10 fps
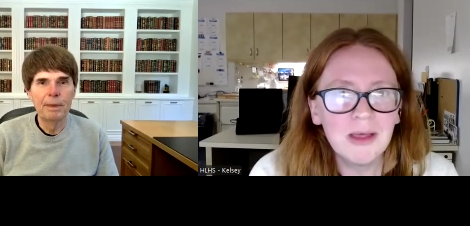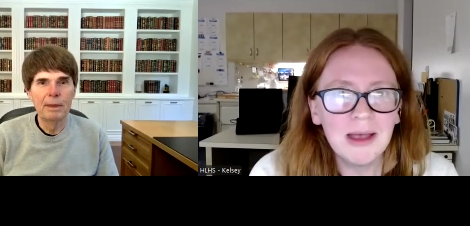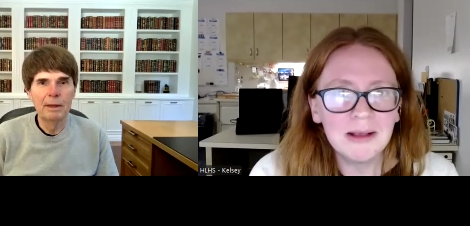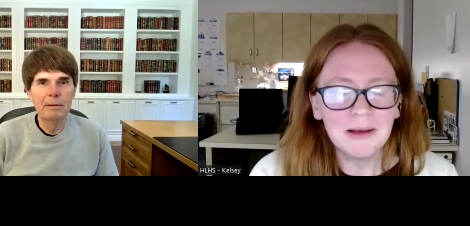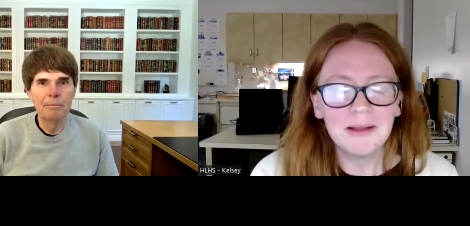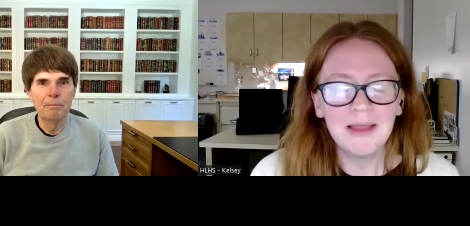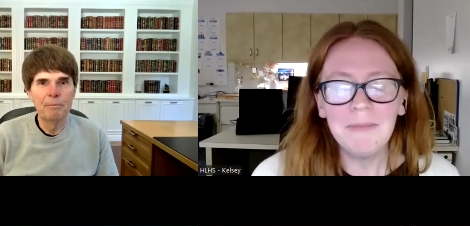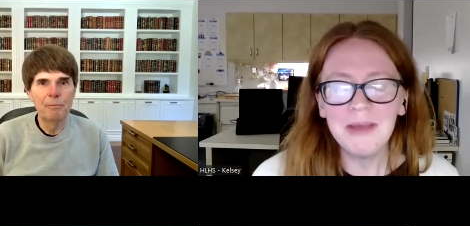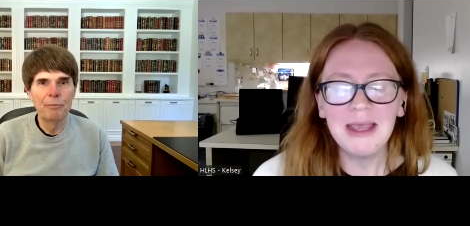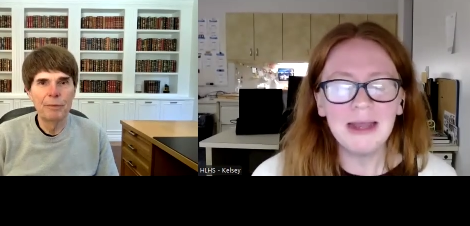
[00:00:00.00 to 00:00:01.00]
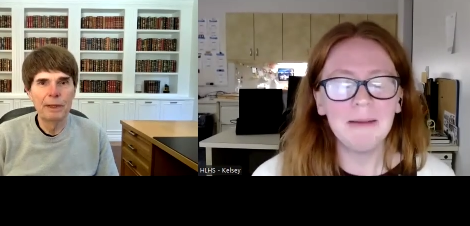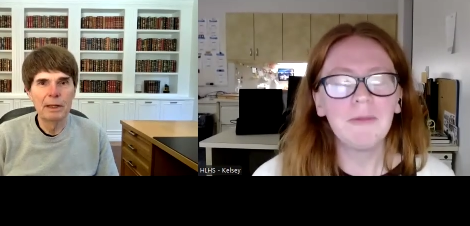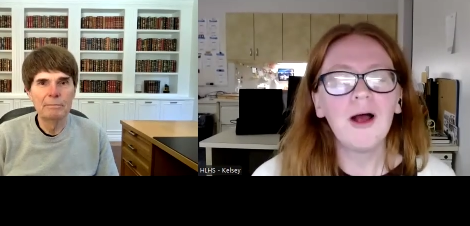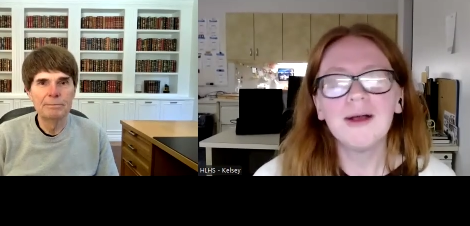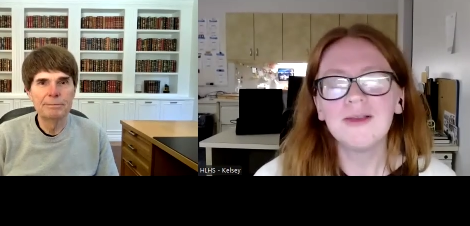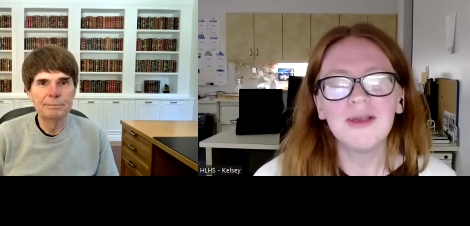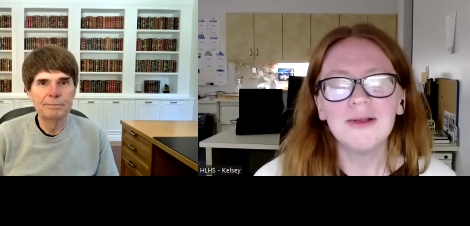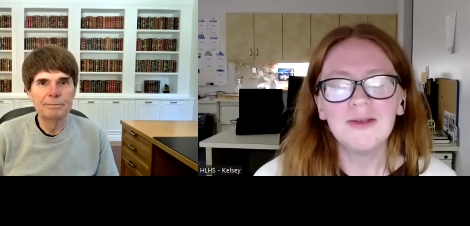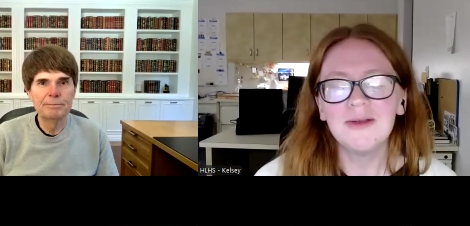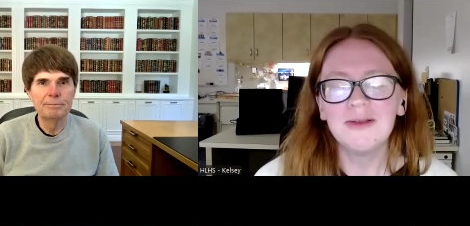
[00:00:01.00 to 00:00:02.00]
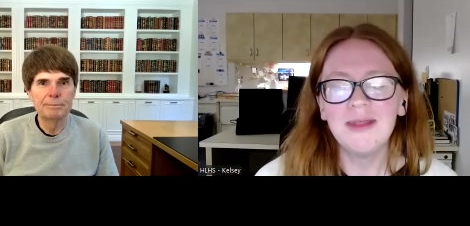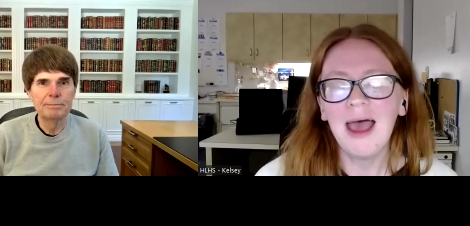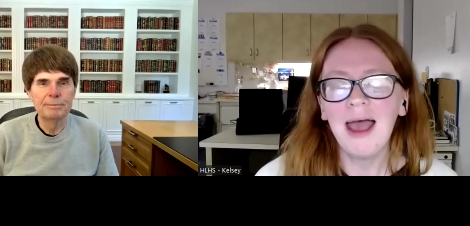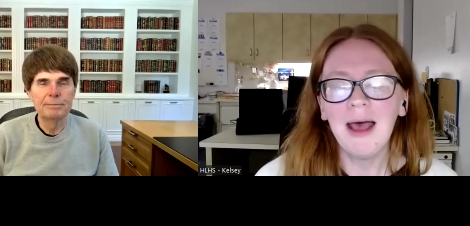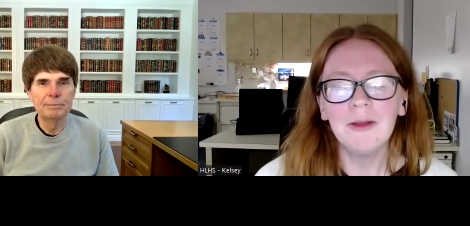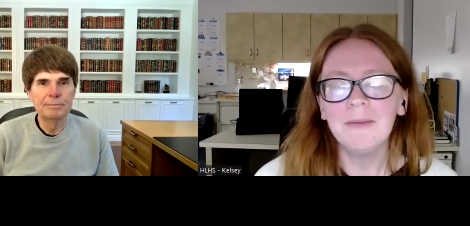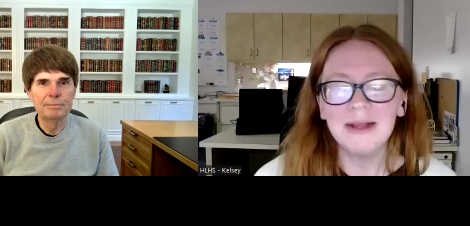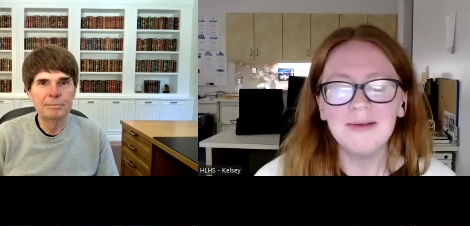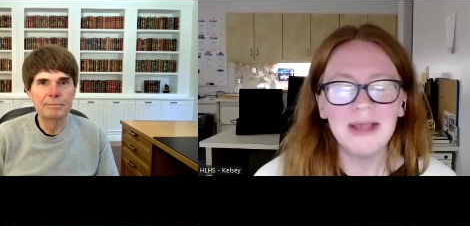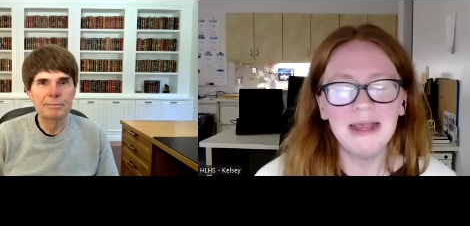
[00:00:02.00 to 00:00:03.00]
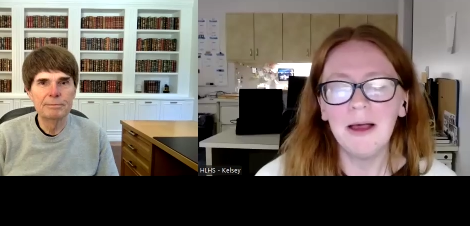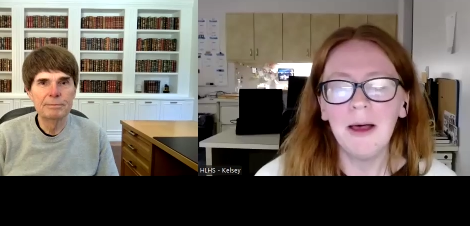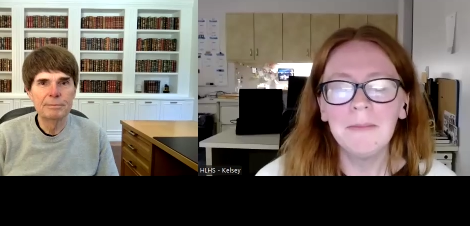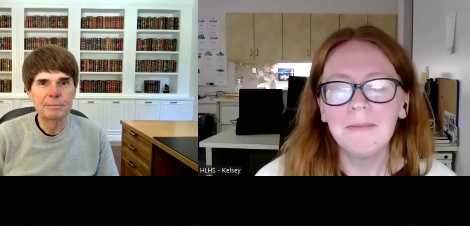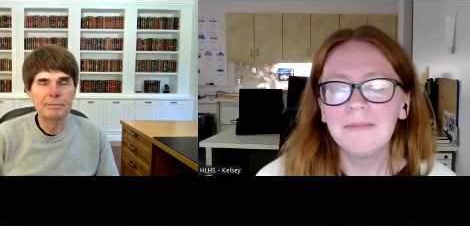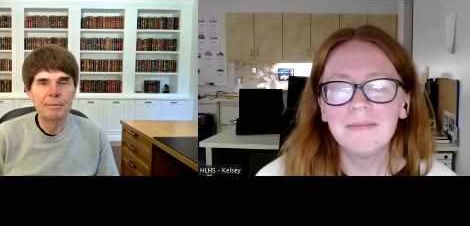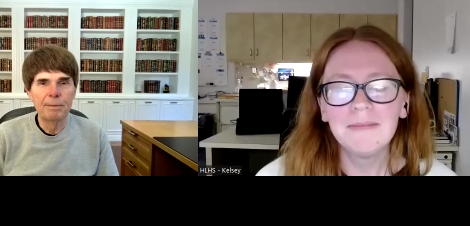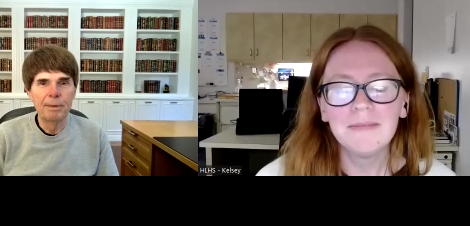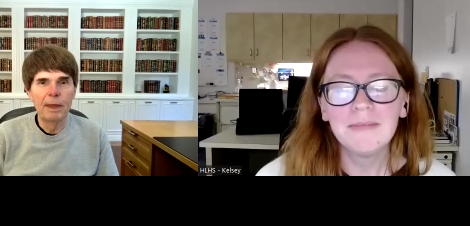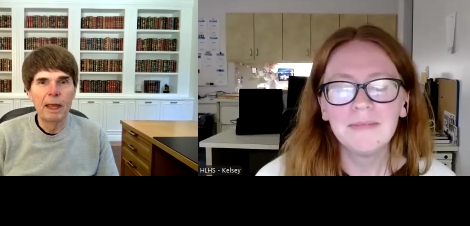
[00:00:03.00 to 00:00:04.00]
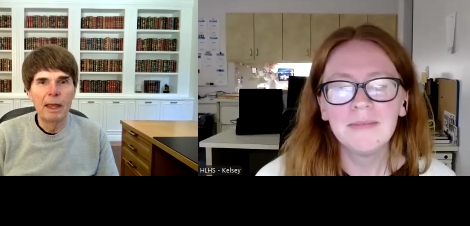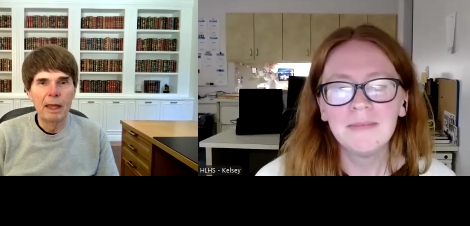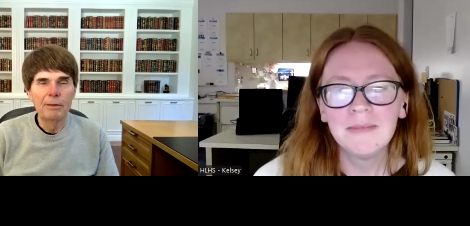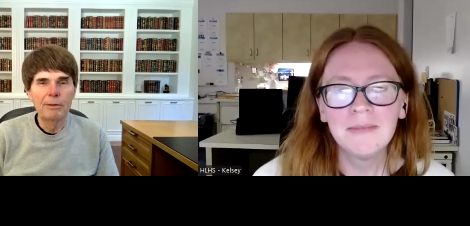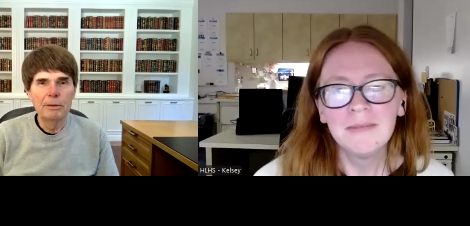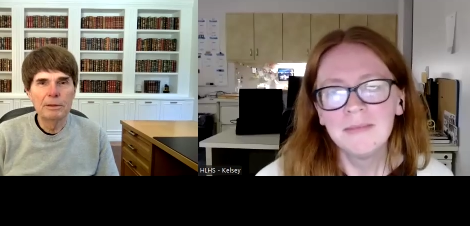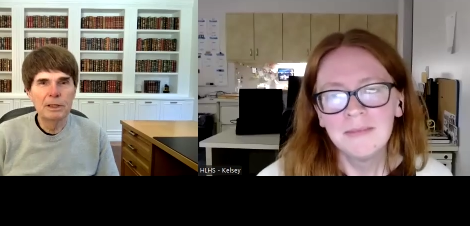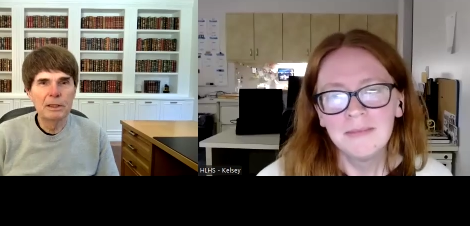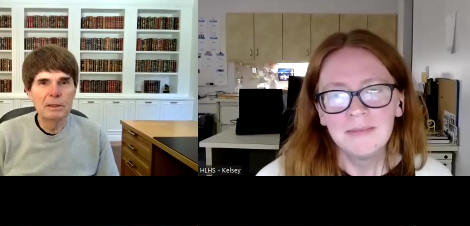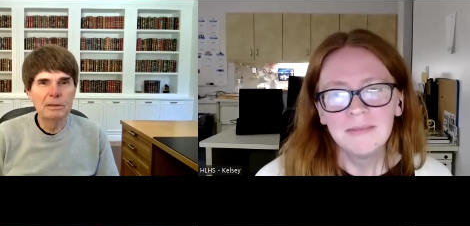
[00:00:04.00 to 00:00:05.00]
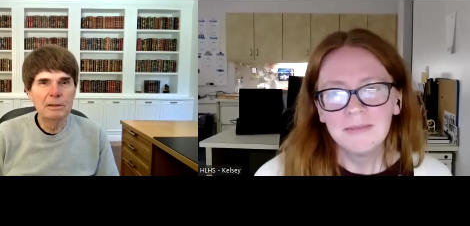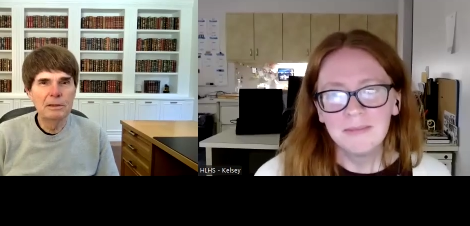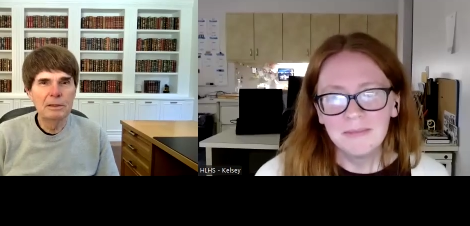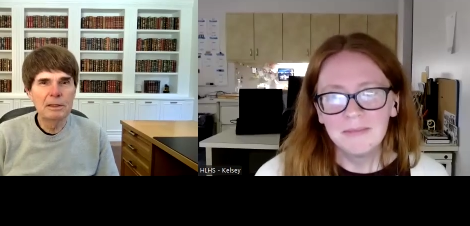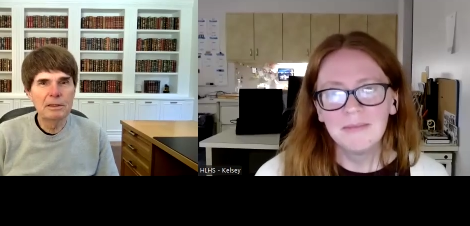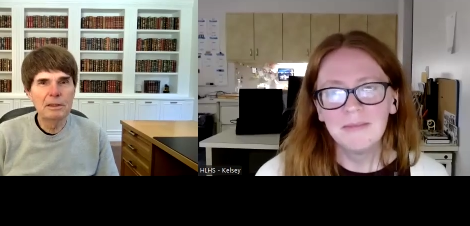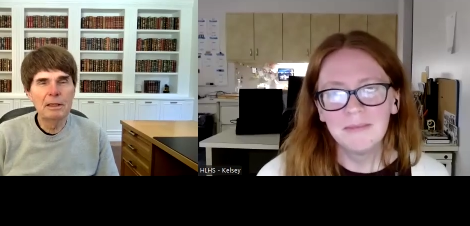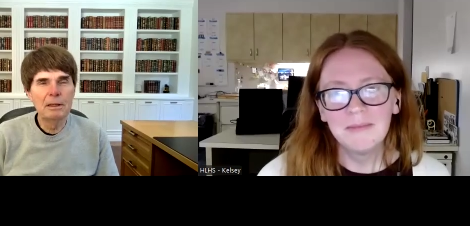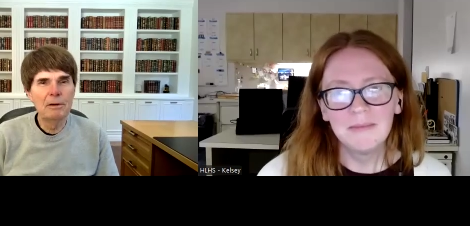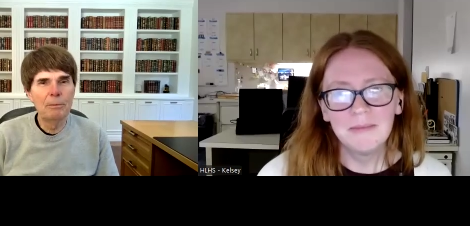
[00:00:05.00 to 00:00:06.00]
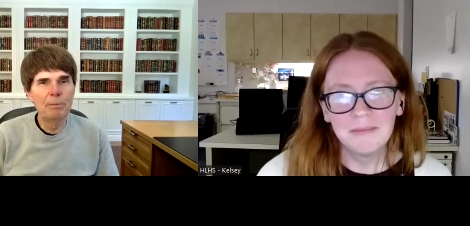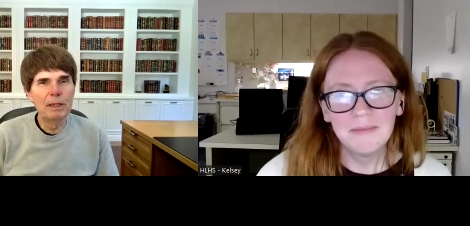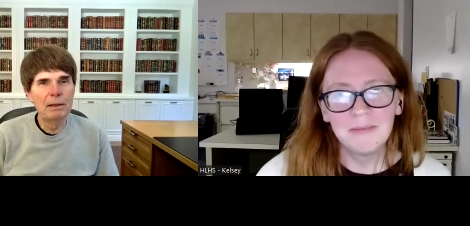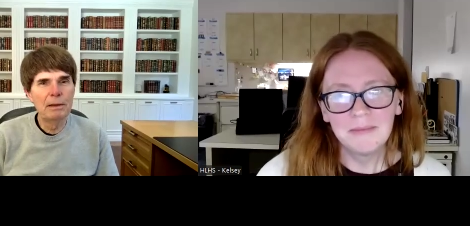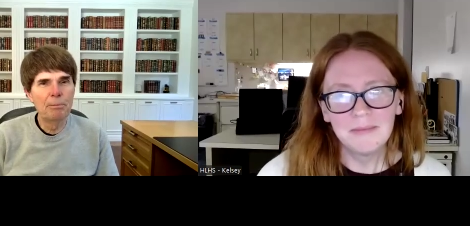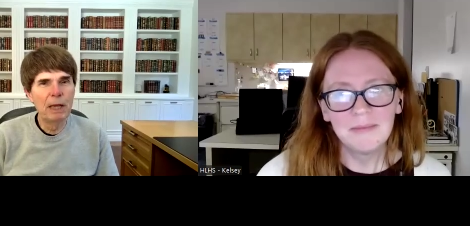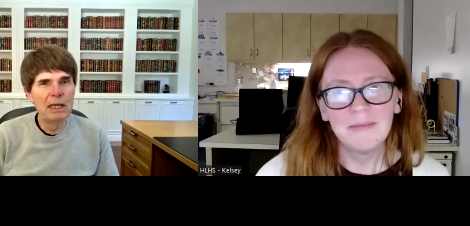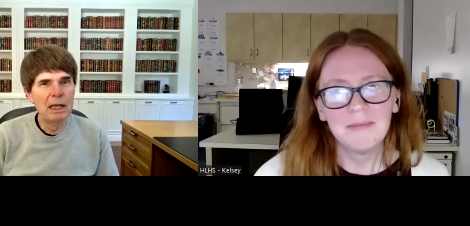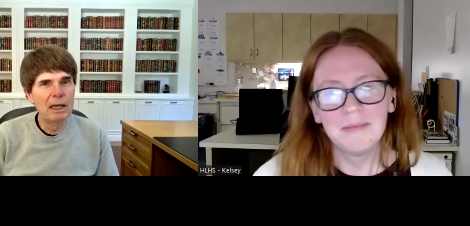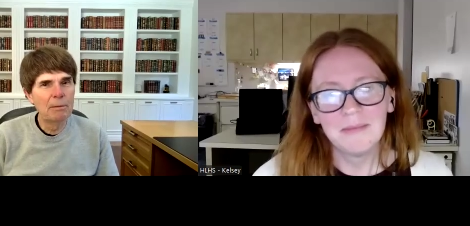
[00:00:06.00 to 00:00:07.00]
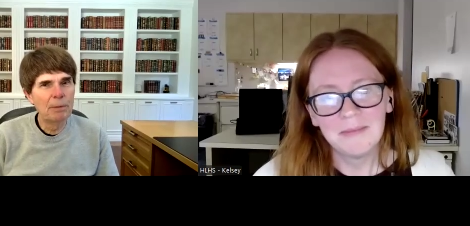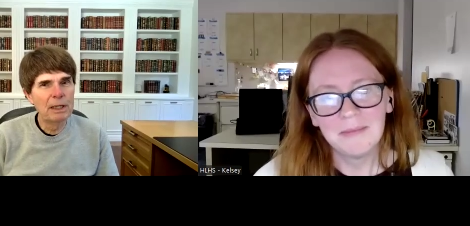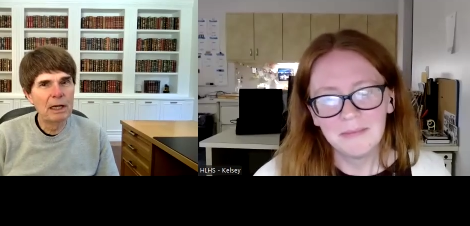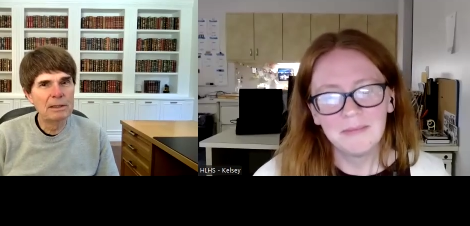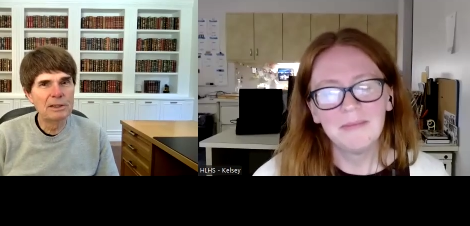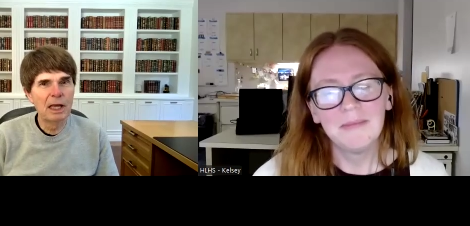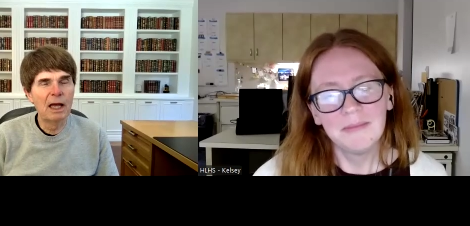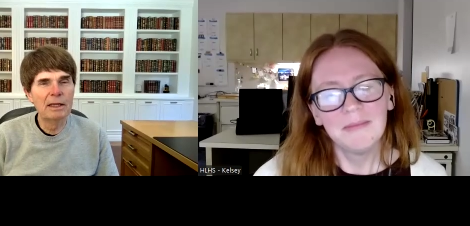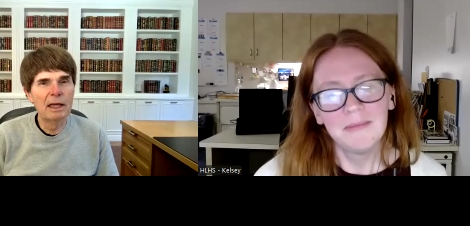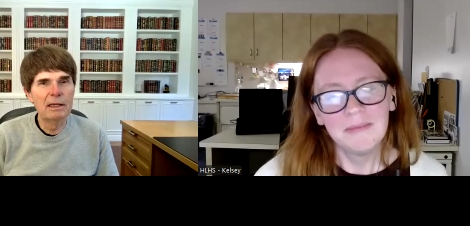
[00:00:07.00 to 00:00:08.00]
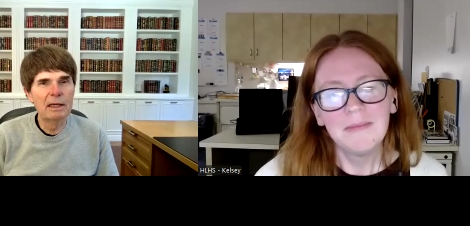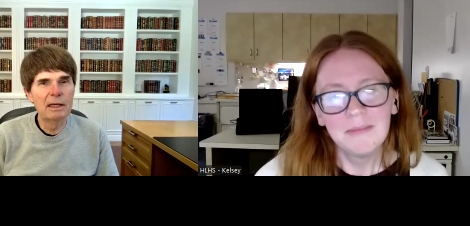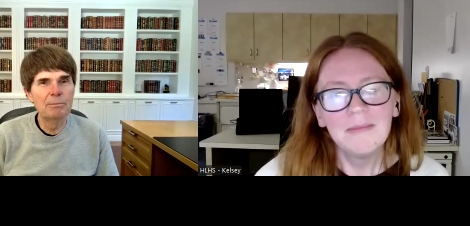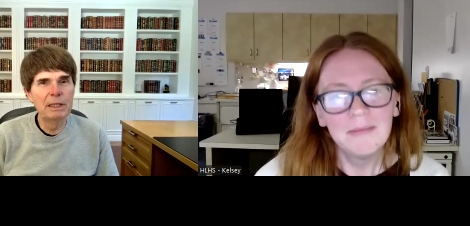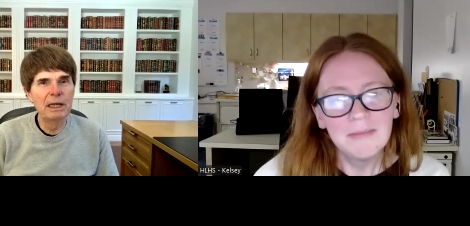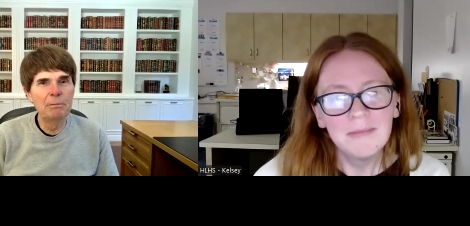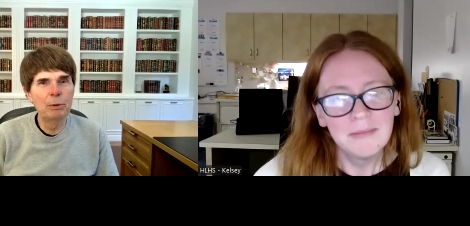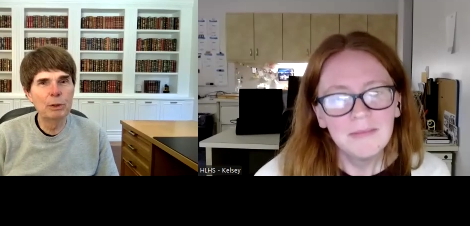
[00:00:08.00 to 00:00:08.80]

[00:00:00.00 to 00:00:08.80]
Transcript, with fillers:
Speaker 1: like that beginning process does that element take up?
Speaker 2: There's a, just a little bit at the beginning because I, I begin